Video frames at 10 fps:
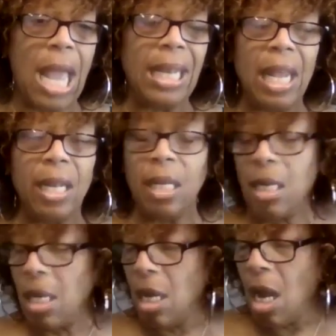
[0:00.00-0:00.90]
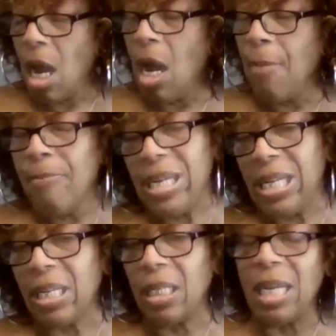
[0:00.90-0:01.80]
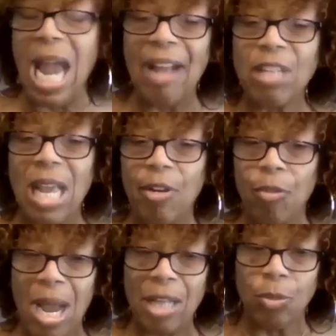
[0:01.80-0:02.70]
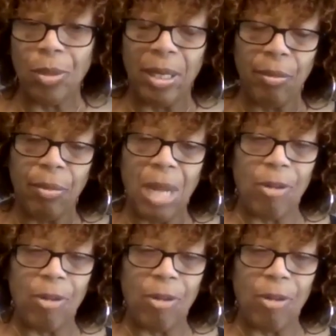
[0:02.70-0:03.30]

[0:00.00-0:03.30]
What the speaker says: And then immediately after I graduated